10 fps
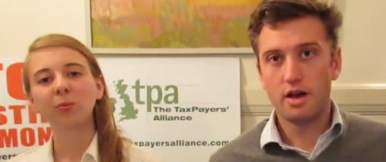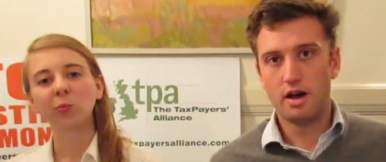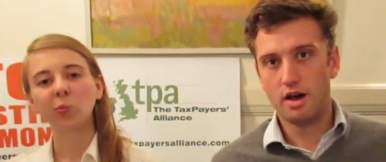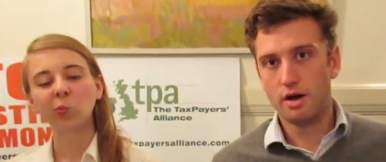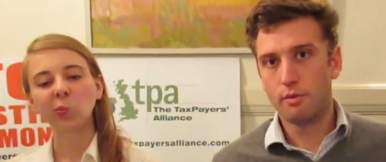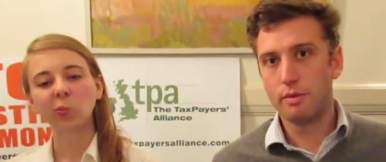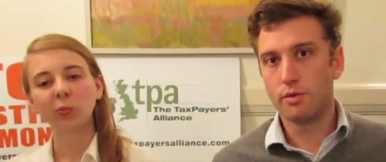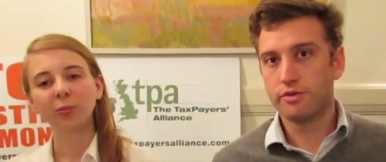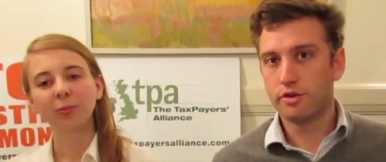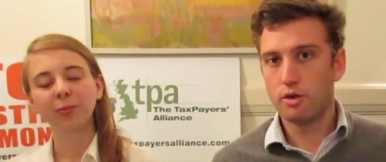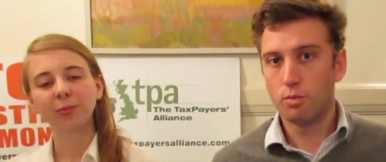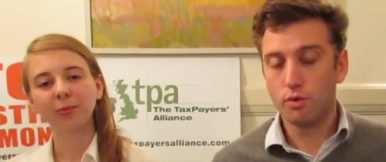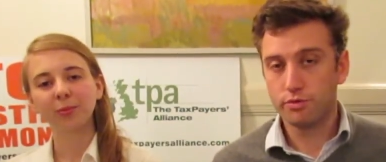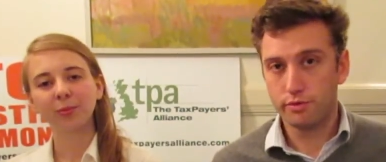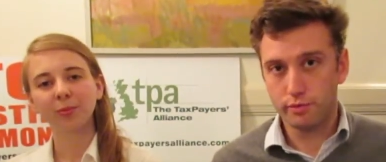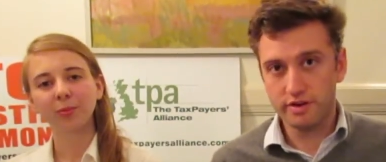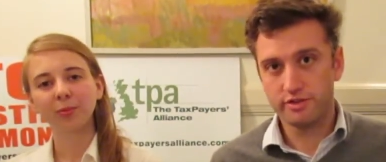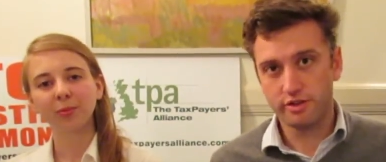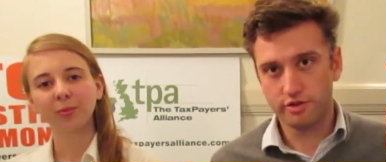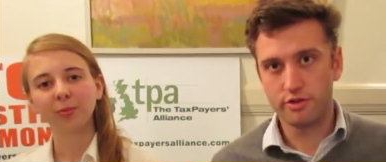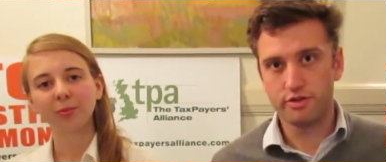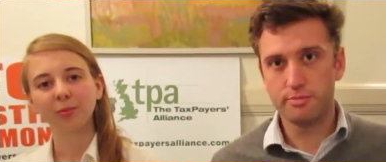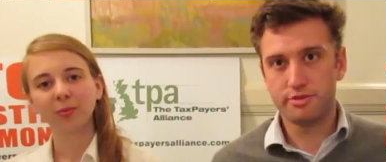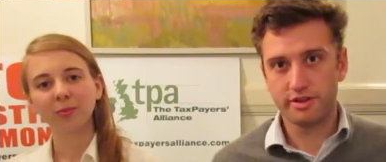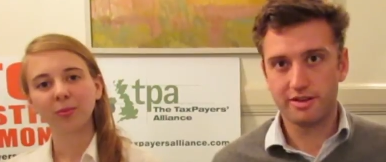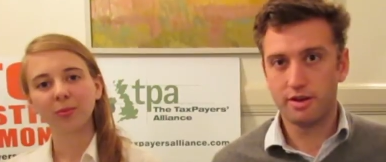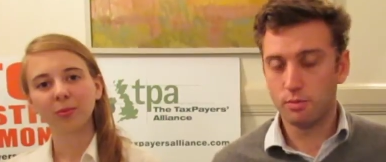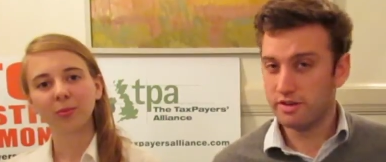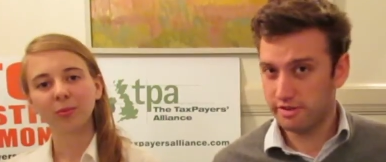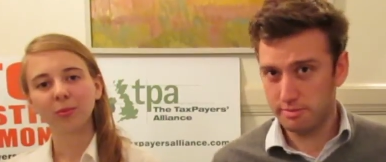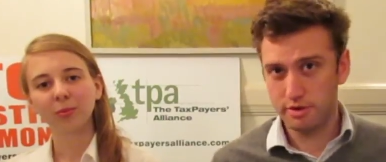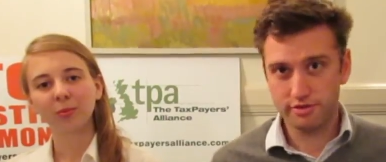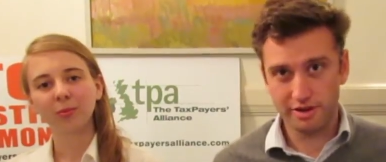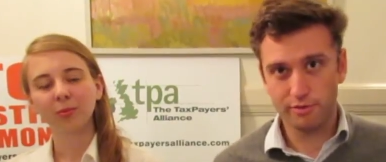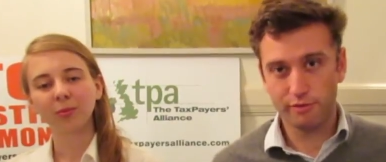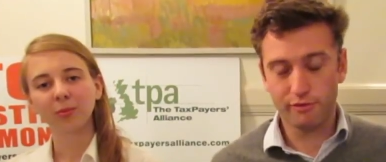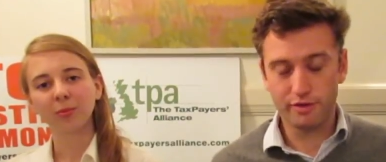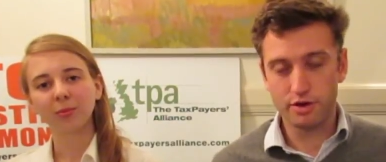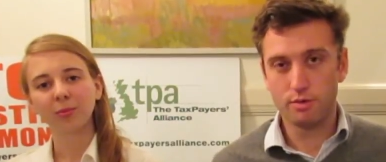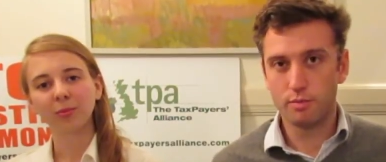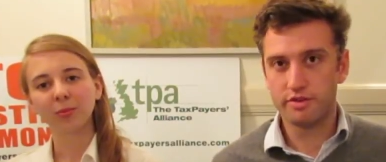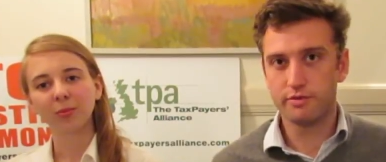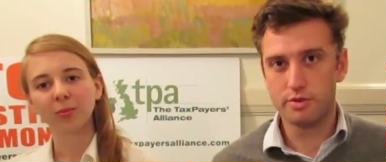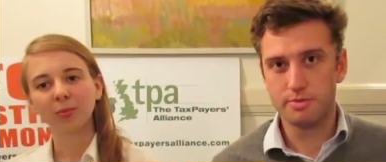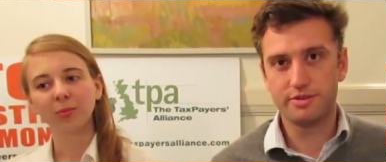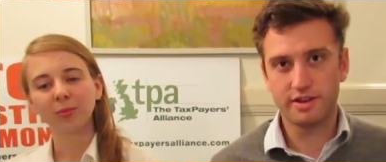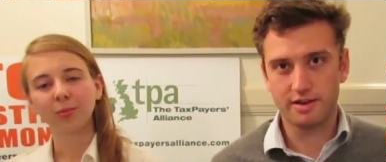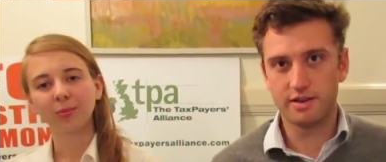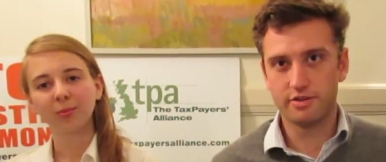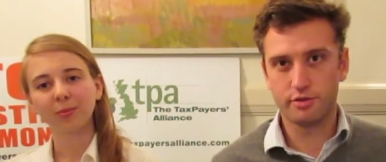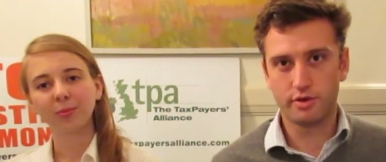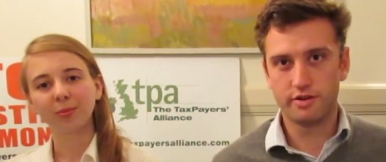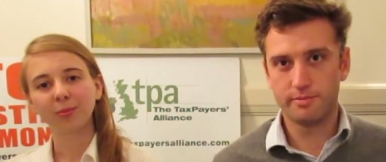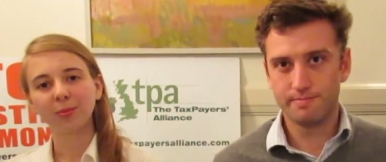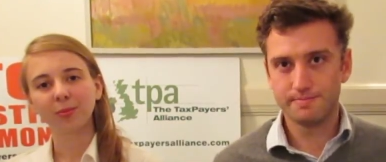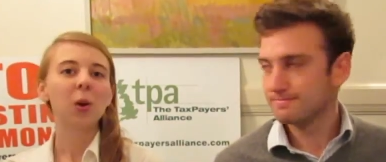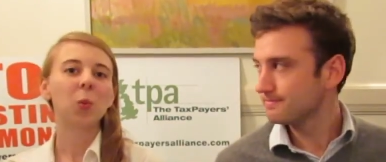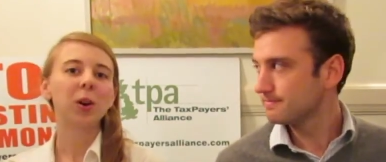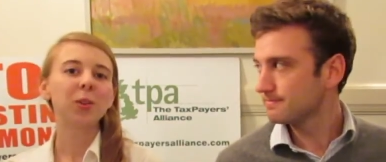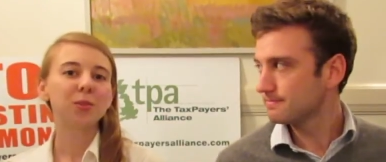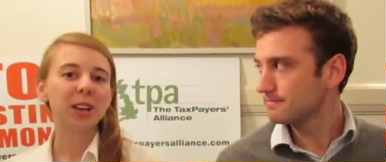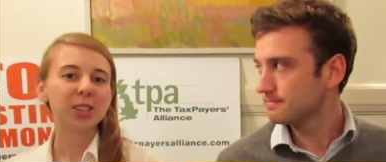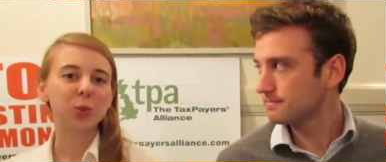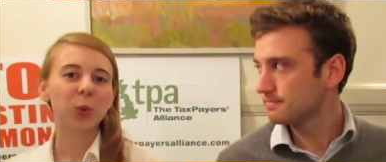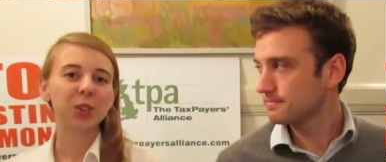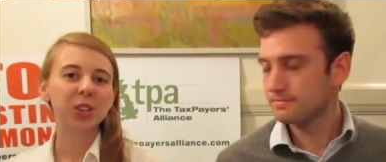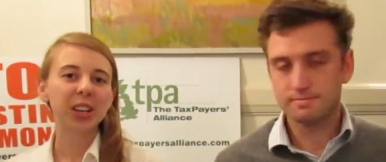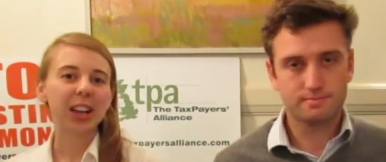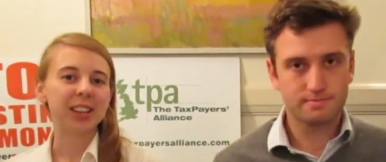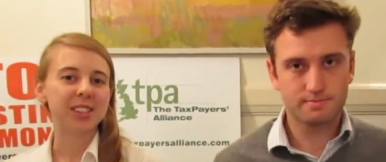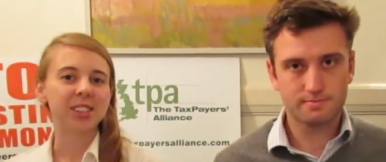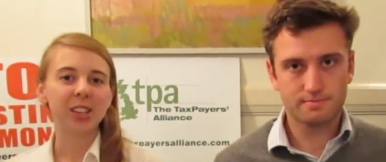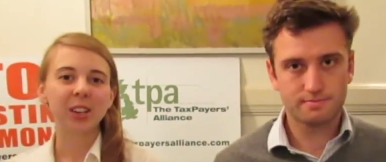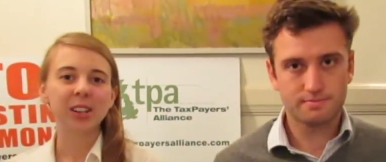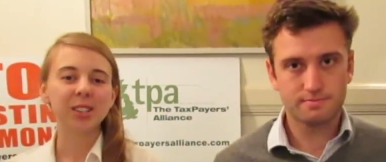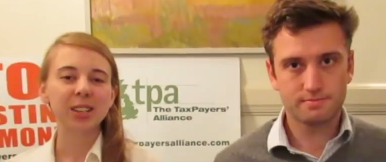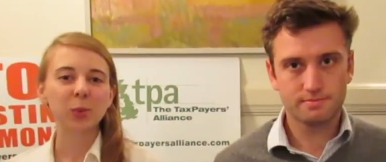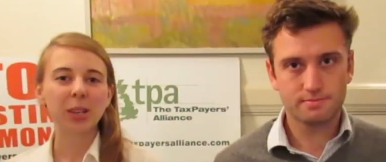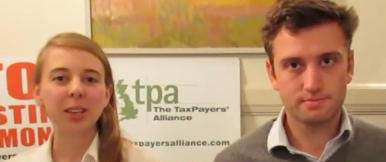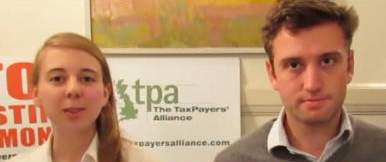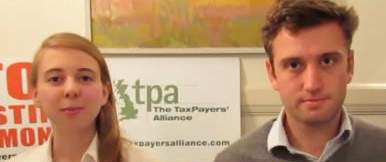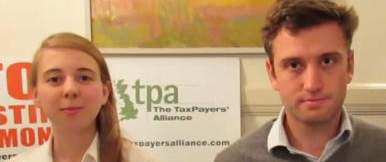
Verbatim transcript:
Speaker 1: uh, we want to know what sort of research notes you particularly like, which are the most helpful for you and which have you particularly enjoyed.
Speaker 2: Well, thanks for watching and see you guys next week.